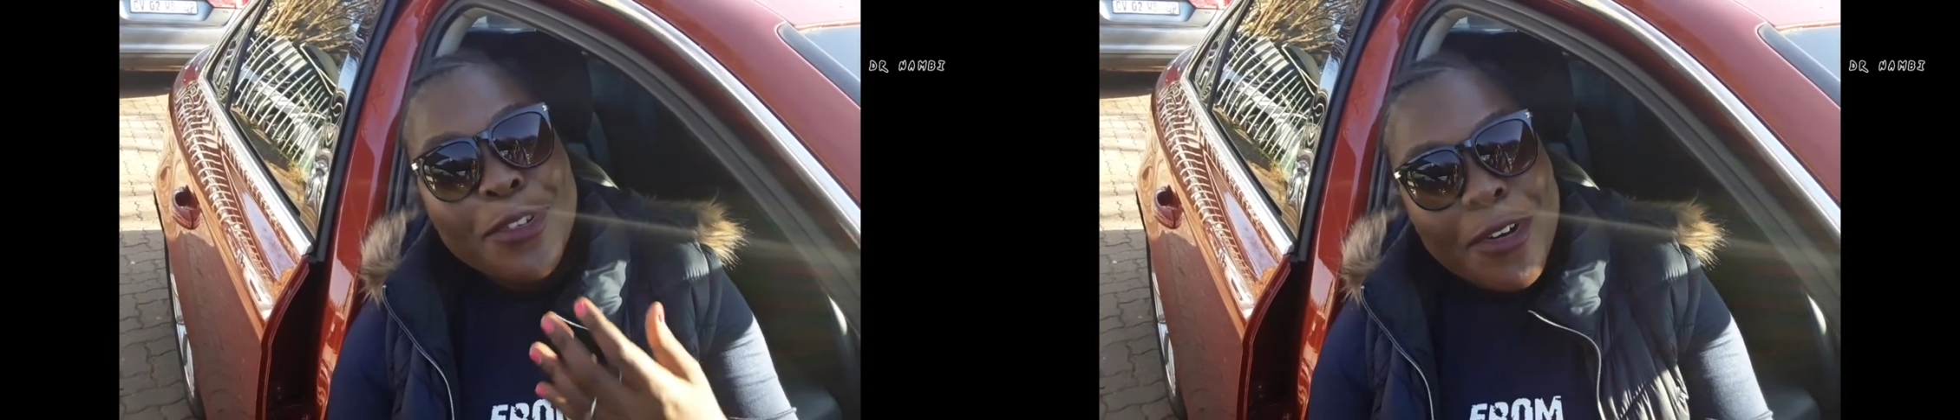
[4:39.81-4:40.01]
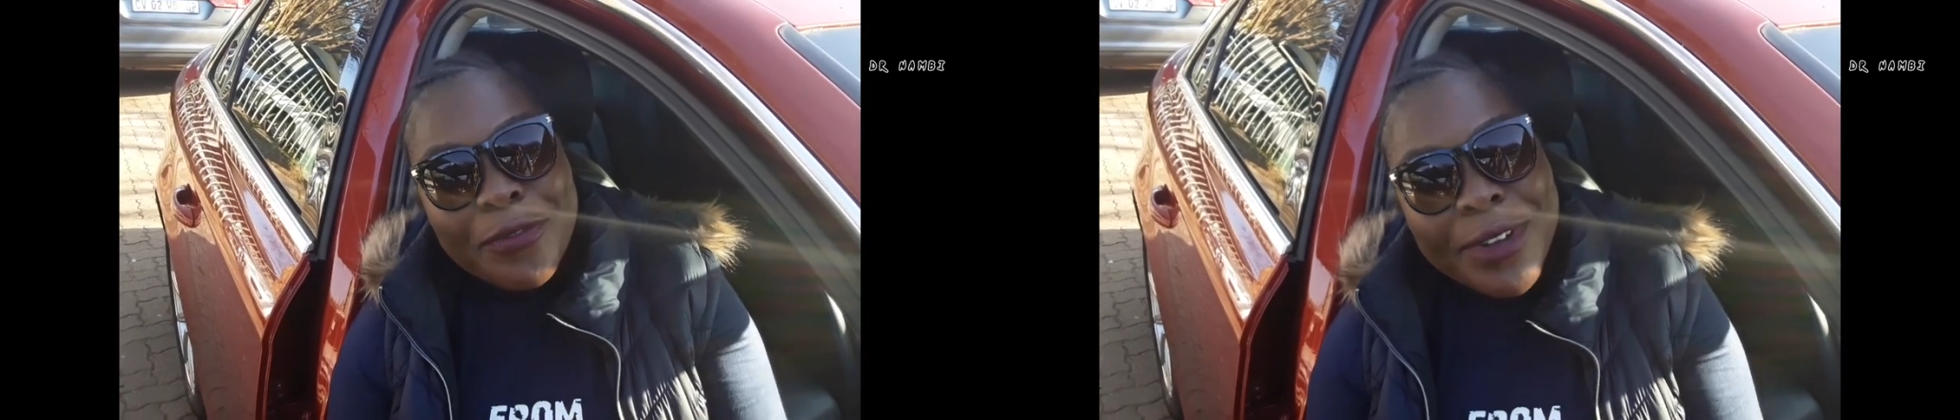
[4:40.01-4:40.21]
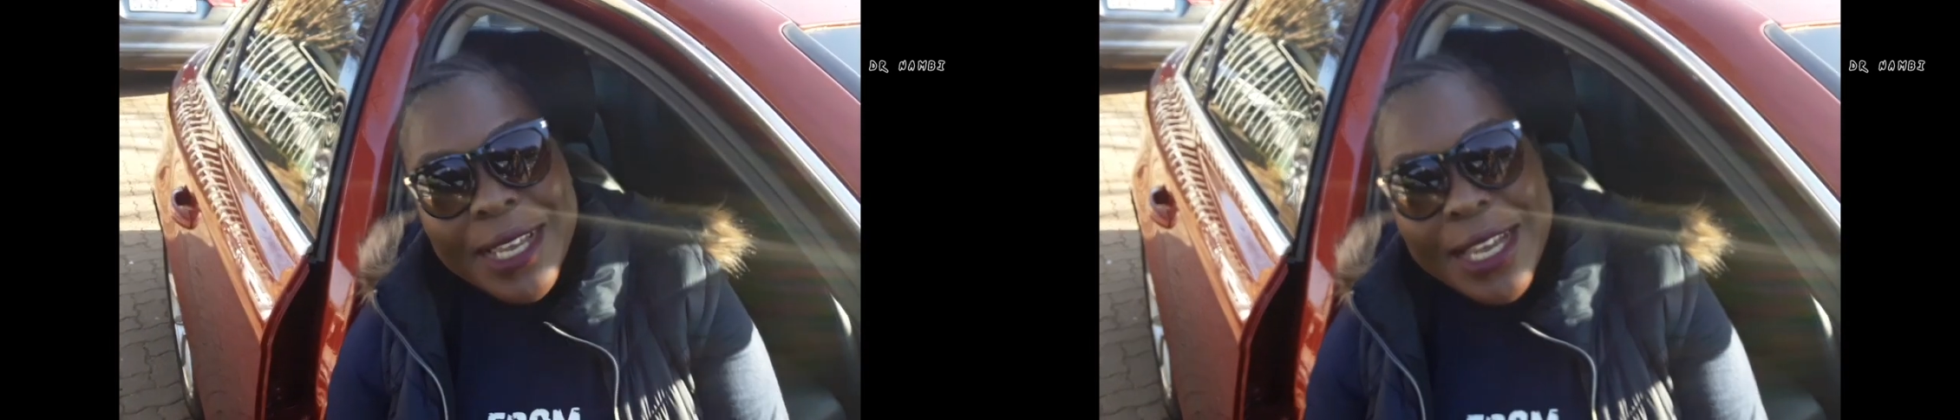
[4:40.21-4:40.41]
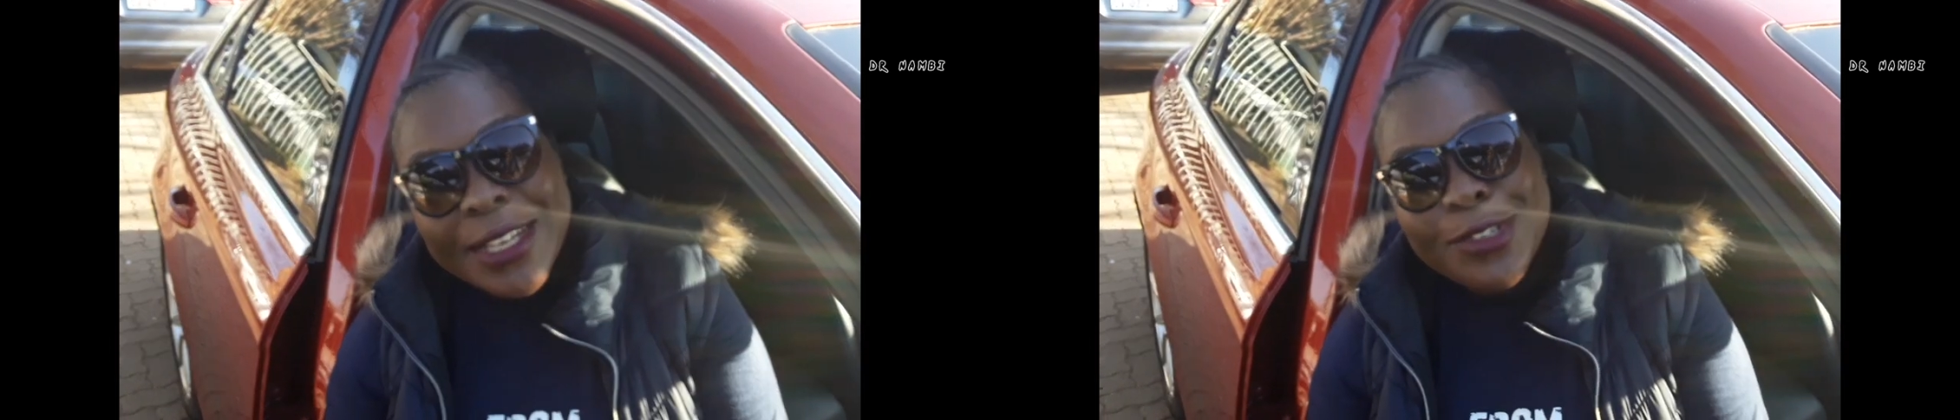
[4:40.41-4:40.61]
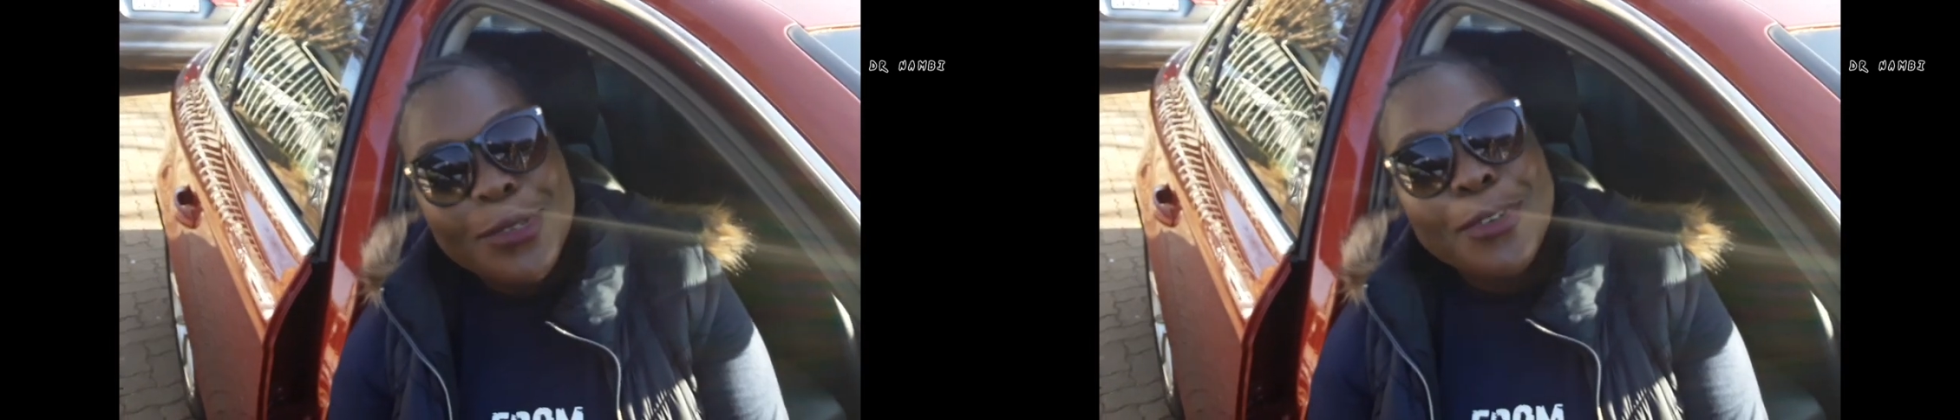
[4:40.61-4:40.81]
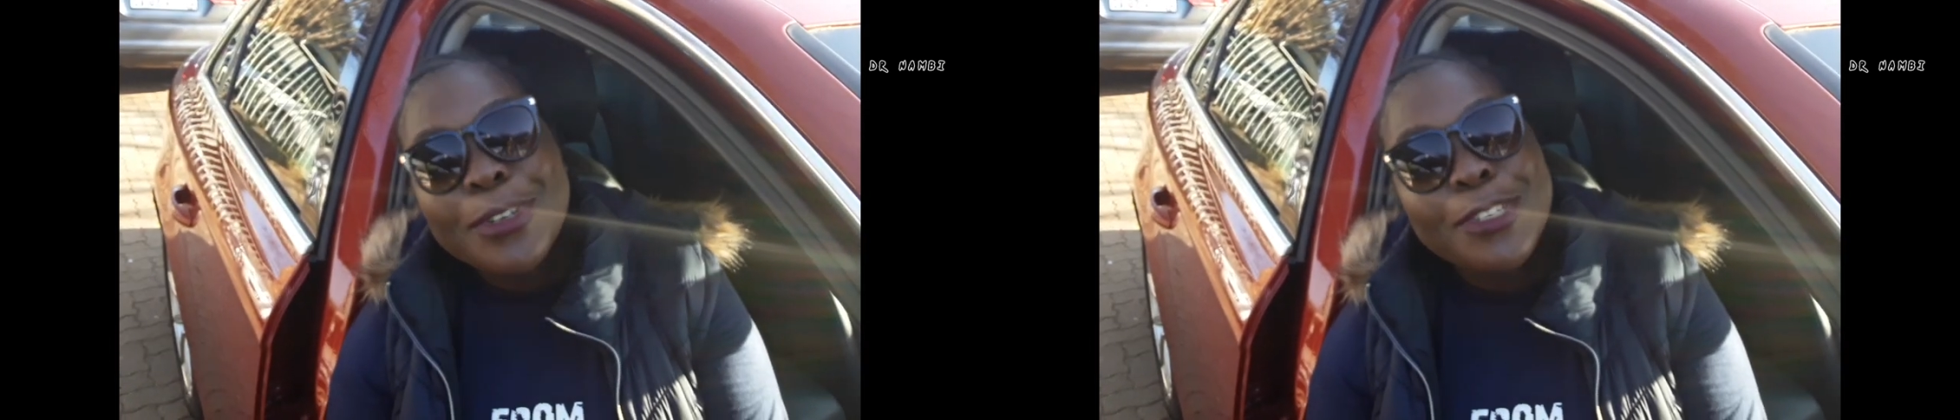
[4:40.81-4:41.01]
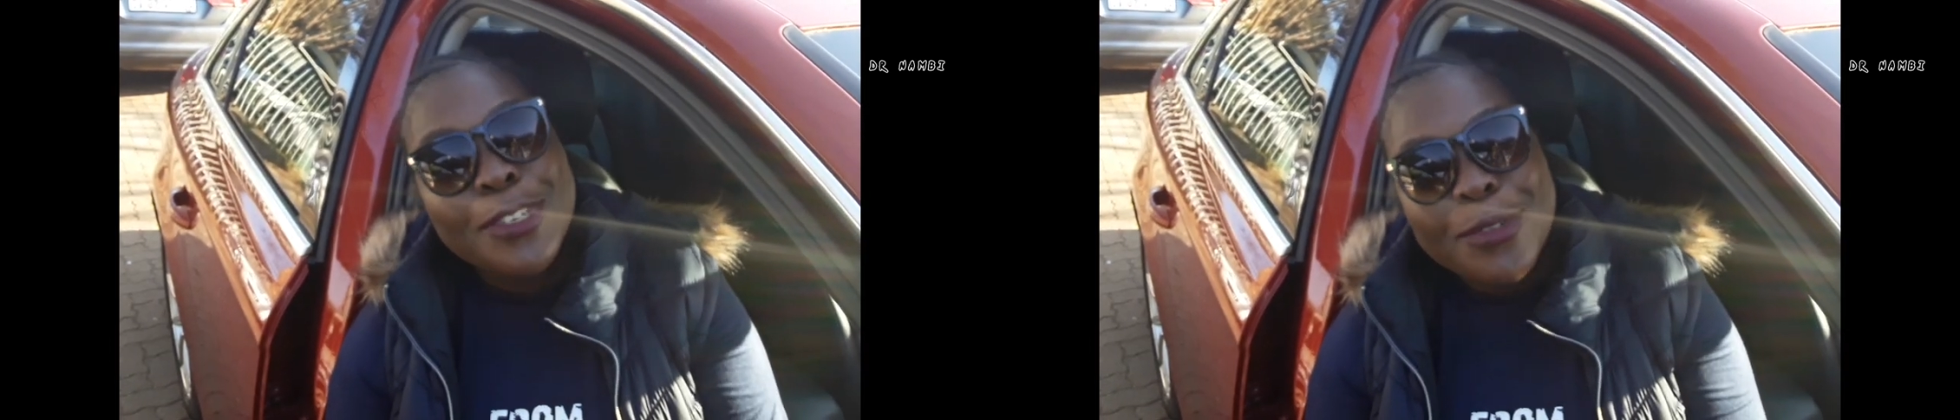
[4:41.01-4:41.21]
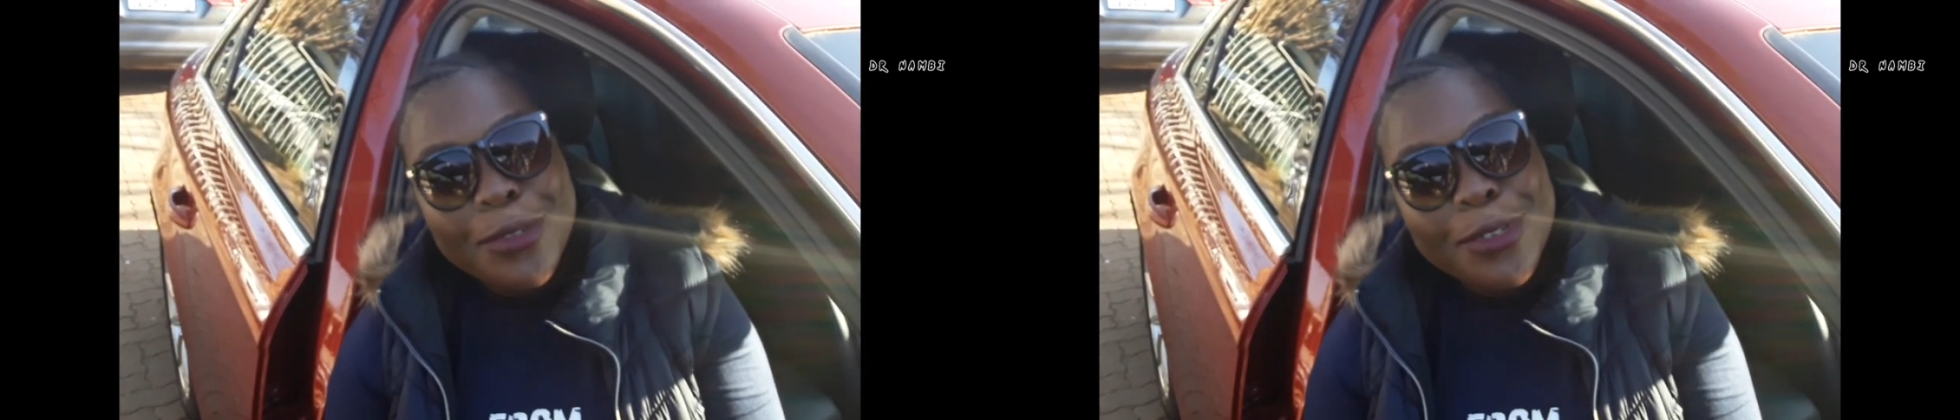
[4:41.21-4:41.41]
Don't forget to continue